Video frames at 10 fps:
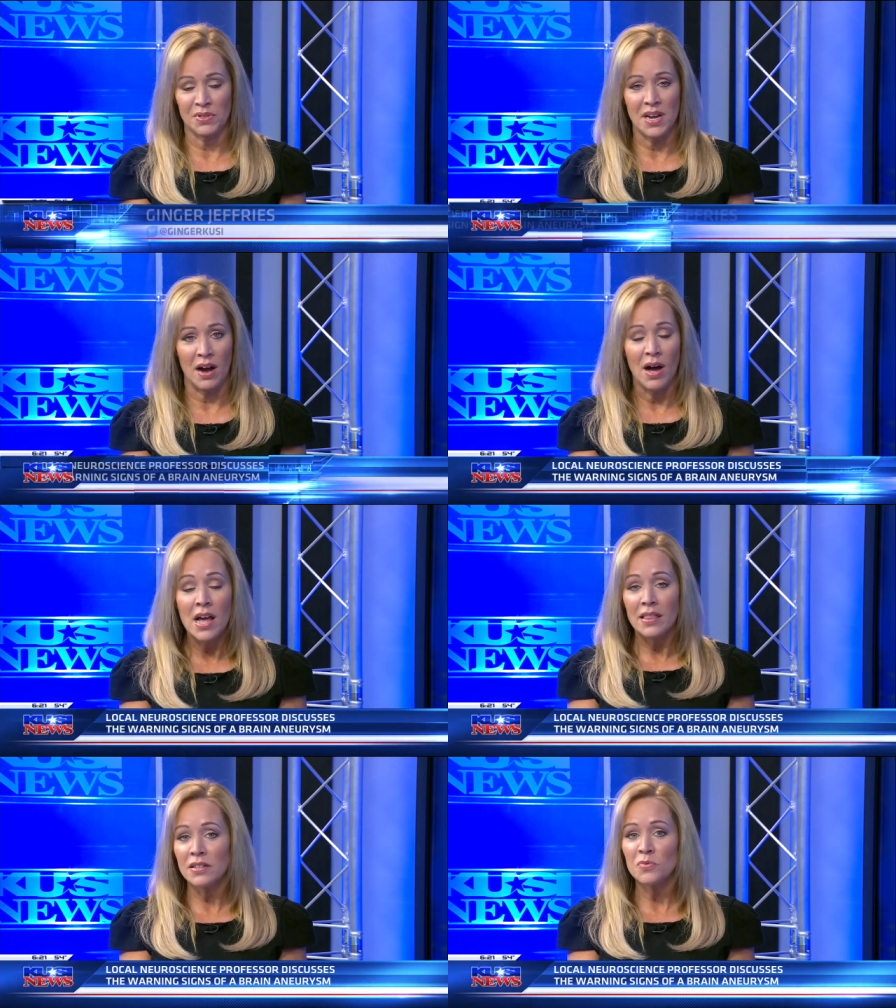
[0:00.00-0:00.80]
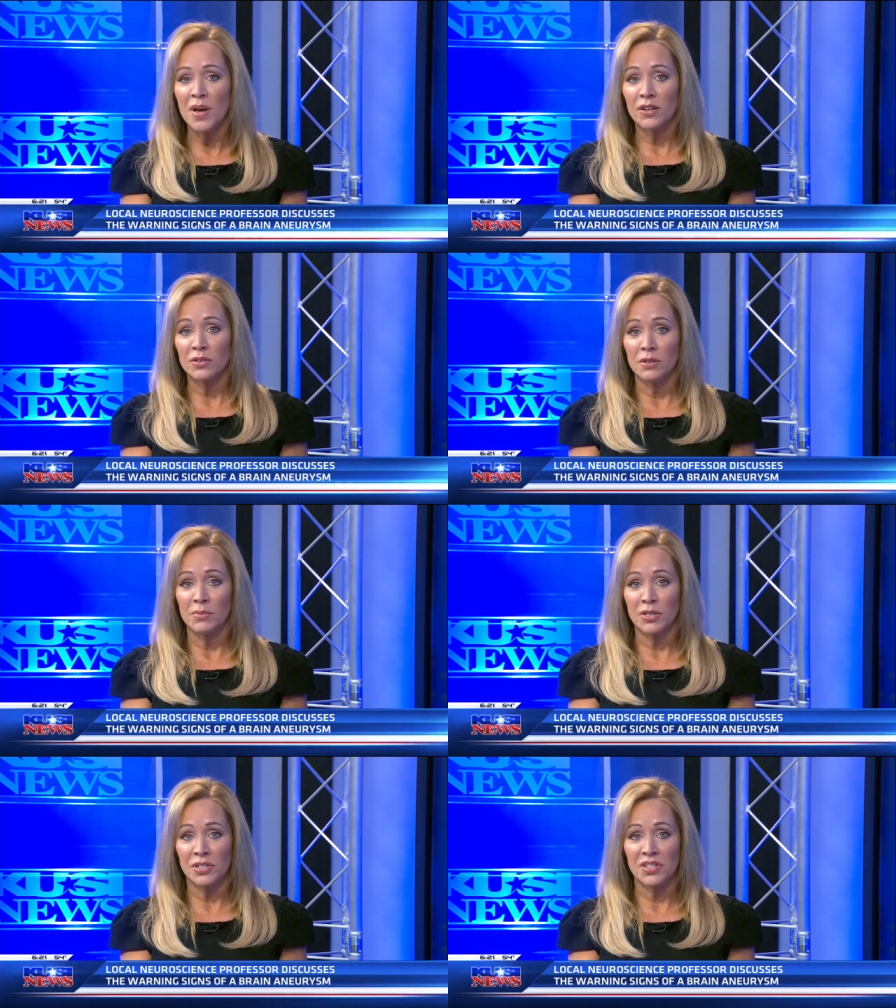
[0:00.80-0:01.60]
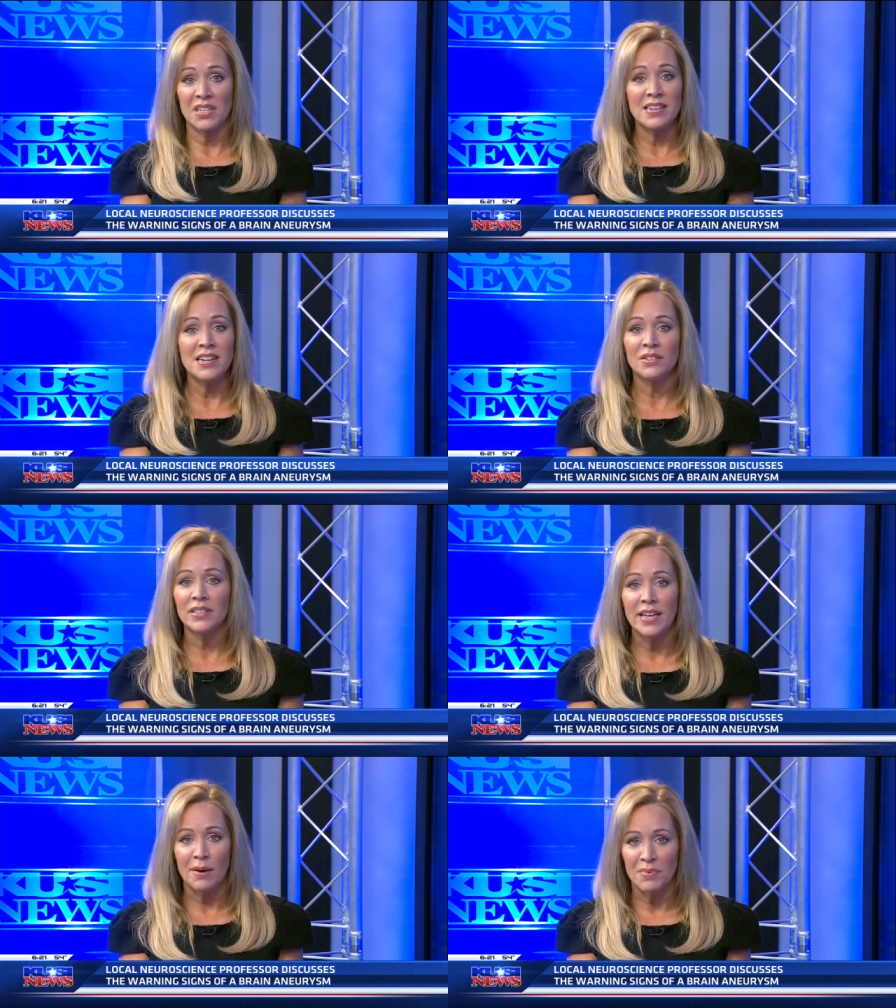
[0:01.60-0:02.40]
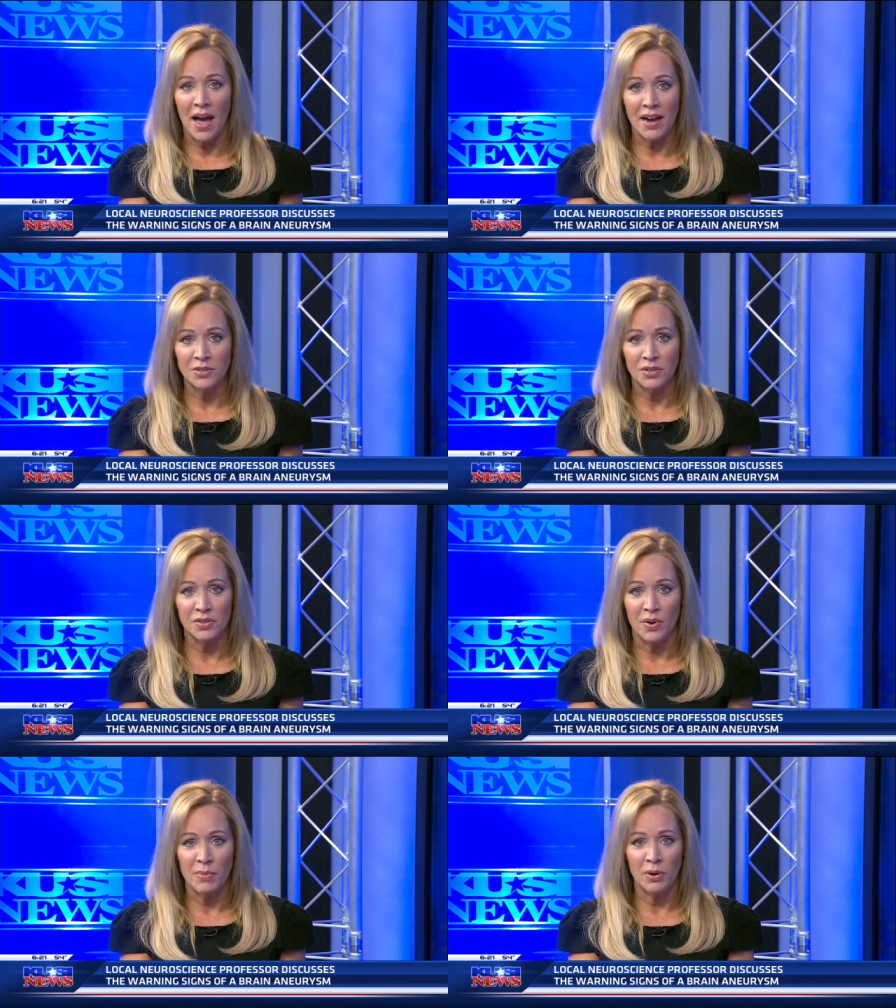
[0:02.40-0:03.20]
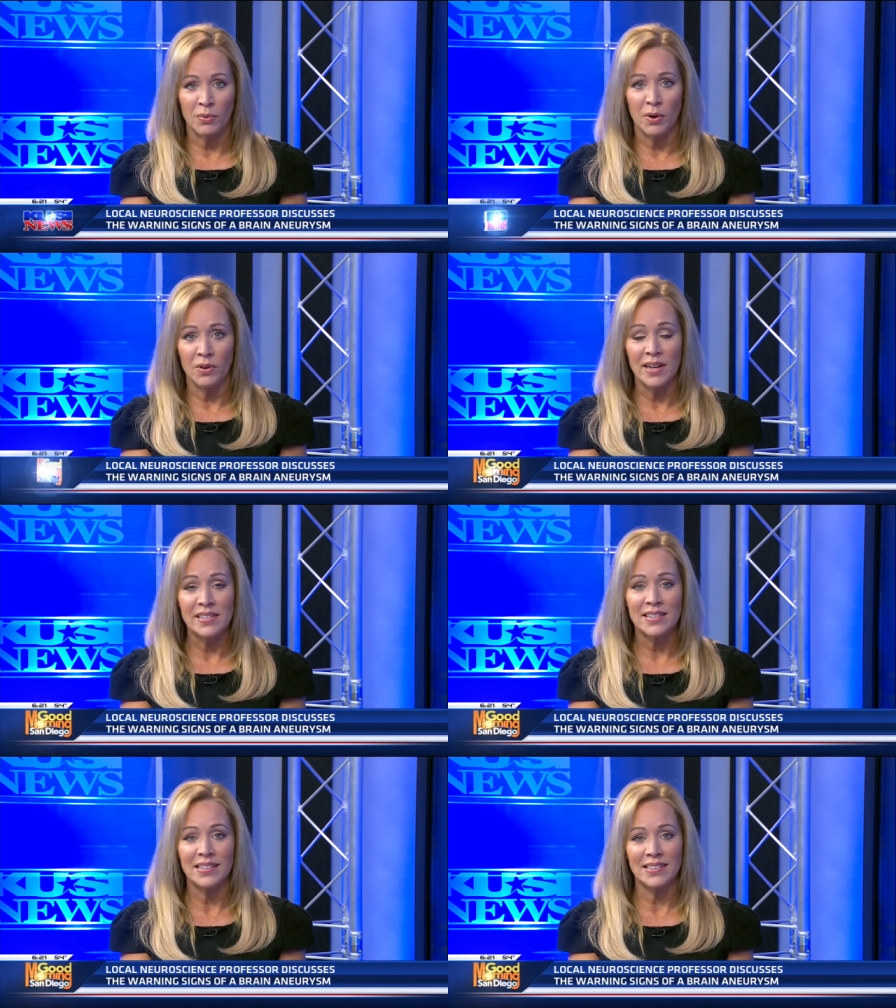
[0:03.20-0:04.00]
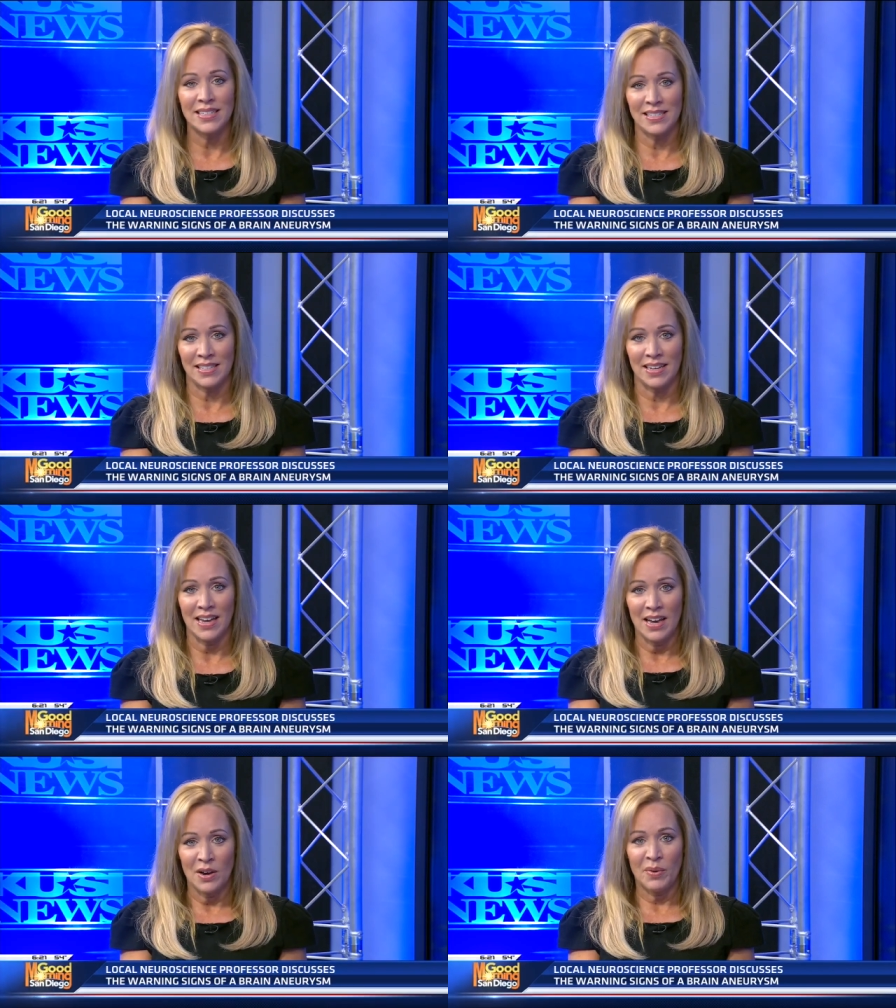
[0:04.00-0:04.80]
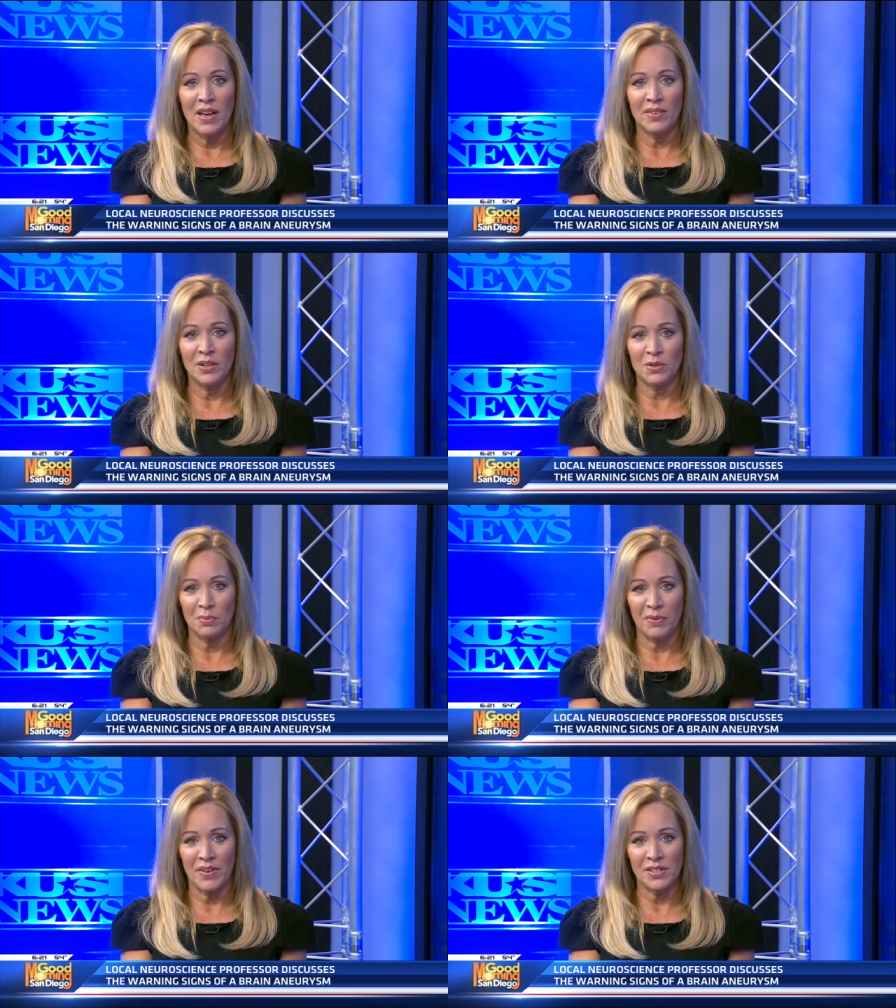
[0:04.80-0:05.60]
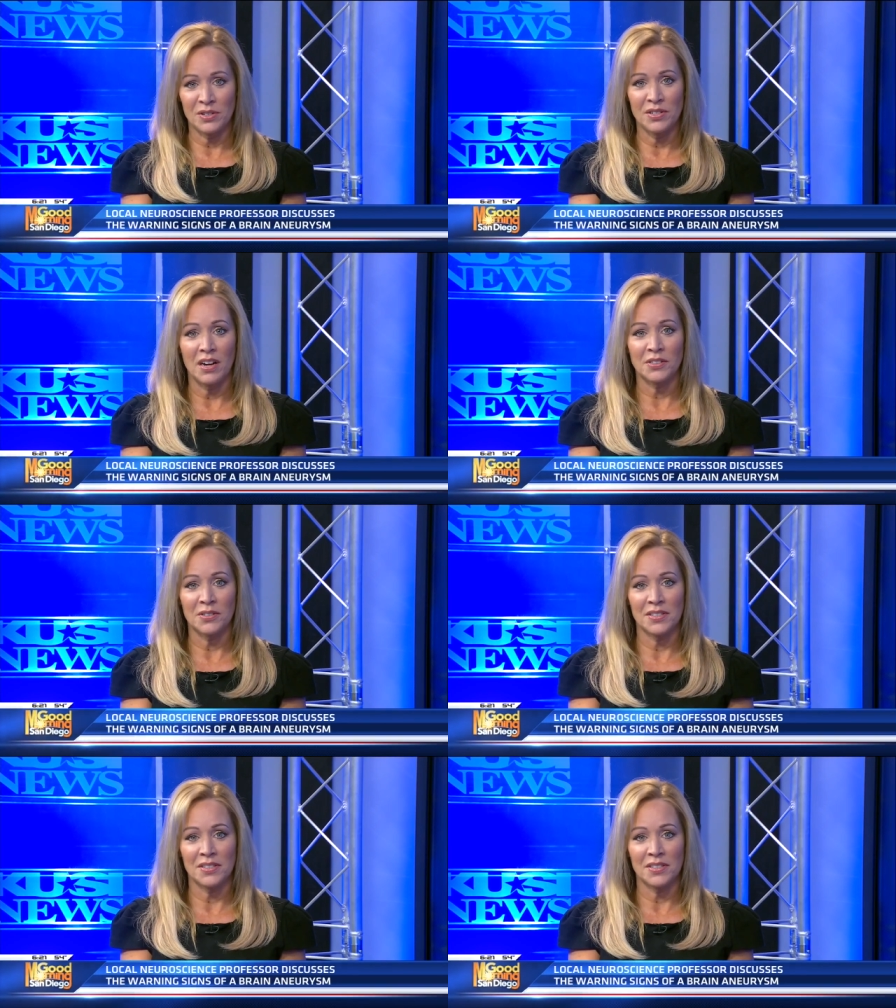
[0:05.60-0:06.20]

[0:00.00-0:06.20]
Now, this medical emergency nearly kept the actress from her role as Khaleesi. We have a local professor, Dr.